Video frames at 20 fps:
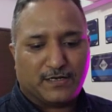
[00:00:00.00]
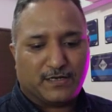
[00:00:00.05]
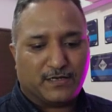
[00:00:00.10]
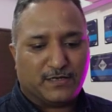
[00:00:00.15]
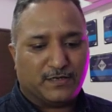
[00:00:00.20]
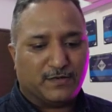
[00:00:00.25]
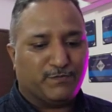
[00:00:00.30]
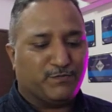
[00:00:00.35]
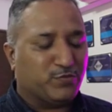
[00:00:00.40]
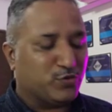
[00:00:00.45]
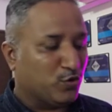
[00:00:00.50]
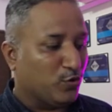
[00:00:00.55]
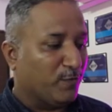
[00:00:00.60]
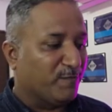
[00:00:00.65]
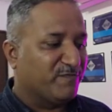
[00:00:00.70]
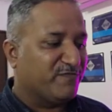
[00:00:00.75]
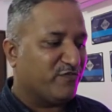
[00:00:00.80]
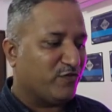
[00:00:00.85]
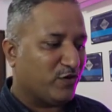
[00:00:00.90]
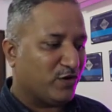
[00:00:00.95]
probe
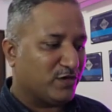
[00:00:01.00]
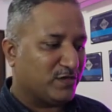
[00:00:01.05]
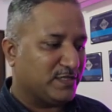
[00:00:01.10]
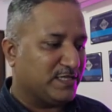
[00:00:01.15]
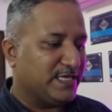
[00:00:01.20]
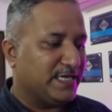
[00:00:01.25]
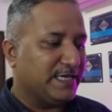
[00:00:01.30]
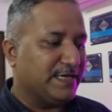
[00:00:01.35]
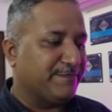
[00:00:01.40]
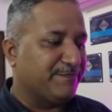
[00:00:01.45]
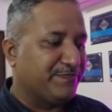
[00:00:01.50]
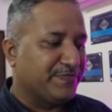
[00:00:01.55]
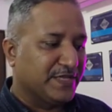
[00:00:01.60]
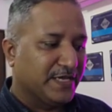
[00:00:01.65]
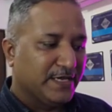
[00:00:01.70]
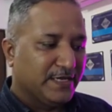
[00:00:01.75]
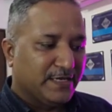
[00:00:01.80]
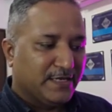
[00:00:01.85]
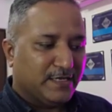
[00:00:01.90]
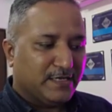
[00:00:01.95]
for the
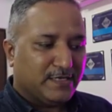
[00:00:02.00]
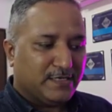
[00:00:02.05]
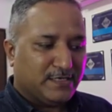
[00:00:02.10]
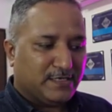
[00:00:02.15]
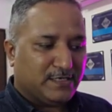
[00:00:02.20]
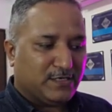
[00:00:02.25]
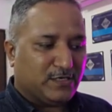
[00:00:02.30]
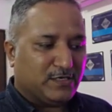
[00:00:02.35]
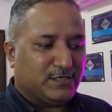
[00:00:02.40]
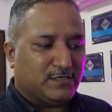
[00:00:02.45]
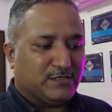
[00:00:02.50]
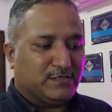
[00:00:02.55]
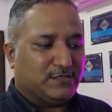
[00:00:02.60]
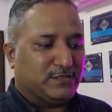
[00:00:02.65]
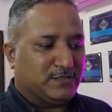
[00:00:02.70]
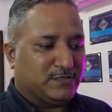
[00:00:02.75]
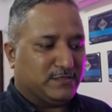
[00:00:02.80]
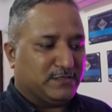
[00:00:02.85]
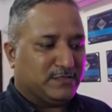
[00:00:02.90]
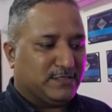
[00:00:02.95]

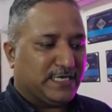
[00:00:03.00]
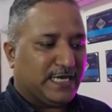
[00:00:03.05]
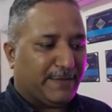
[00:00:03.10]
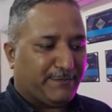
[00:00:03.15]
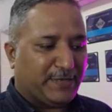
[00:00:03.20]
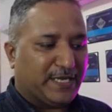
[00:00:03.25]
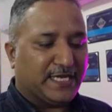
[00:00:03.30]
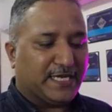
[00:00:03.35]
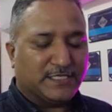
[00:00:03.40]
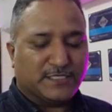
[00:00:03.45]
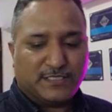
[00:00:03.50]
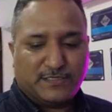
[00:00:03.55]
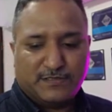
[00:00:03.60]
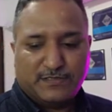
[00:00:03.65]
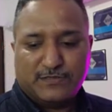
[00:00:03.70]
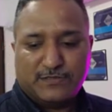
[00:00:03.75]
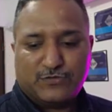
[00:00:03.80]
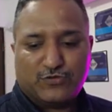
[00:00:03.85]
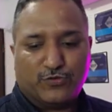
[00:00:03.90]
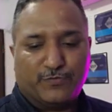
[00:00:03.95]
application
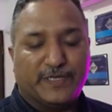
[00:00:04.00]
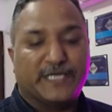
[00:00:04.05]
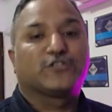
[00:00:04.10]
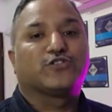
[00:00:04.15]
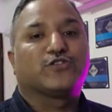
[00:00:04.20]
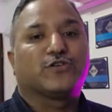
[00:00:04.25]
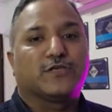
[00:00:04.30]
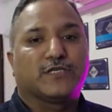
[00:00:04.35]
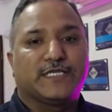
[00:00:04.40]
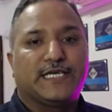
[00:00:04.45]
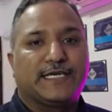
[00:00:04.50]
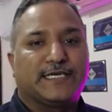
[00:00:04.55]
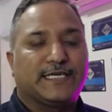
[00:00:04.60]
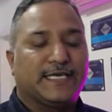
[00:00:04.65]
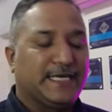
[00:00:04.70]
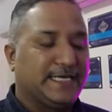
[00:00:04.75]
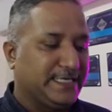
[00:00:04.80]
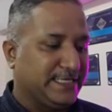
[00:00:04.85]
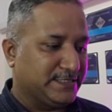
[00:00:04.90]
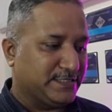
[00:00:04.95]
to make sure that it
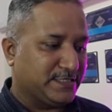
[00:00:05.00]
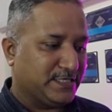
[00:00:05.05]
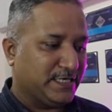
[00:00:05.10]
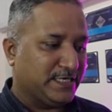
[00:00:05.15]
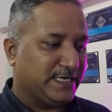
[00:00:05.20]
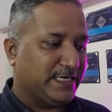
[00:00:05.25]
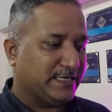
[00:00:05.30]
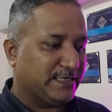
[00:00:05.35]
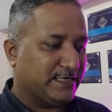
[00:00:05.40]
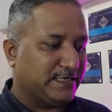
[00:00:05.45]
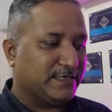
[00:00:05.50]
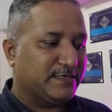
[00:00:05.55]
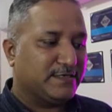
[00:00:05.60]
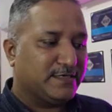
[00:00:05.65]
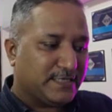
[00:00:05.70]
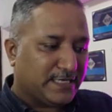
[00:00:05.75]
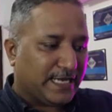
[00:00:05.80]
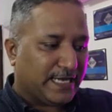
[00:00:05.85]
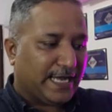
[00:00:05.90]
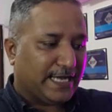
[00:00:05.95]
is running
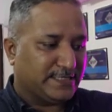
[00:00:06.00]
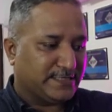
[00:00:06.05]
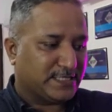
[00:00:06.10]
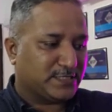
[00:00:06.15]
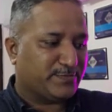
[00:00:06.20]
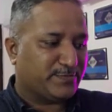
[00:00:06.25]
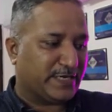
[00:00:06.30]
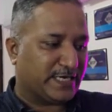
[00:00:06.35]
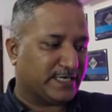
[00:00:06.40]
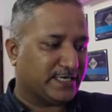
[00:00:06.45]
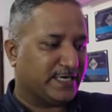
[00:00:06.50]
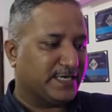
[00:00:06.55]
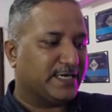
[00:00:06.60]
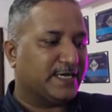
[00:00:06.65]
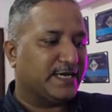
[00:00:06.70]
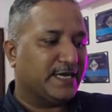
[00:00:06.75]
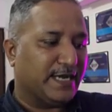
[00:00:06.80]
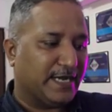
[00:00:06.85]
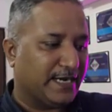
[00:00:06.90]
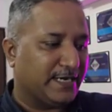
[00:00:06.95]
as expected
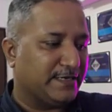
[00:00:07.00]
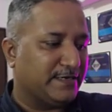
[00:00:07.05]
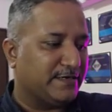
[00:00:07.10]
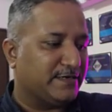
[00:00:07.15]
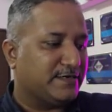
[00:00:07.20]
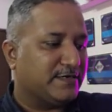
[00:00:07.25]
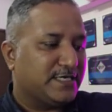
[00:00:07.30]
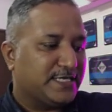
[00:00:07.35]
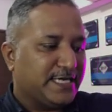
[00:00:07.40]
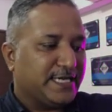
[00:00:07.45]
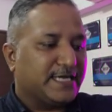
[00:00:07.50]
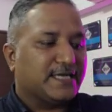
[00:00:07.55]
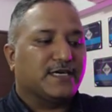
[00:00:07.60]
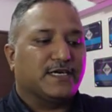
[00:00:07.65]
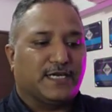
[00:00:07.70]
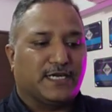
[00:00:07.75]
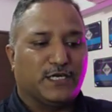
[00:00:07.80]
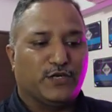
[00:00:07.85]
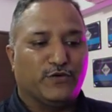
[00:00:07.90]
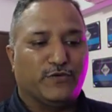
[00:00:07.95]
and take
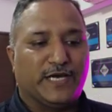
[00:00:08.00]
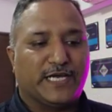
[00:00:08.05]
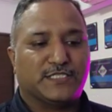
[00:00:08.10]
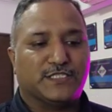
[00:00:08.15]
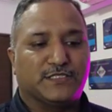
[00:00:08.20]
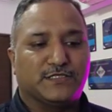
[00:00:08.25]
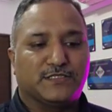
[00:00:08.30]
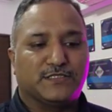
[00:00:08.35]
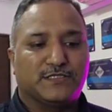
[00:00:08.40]
corrective actions.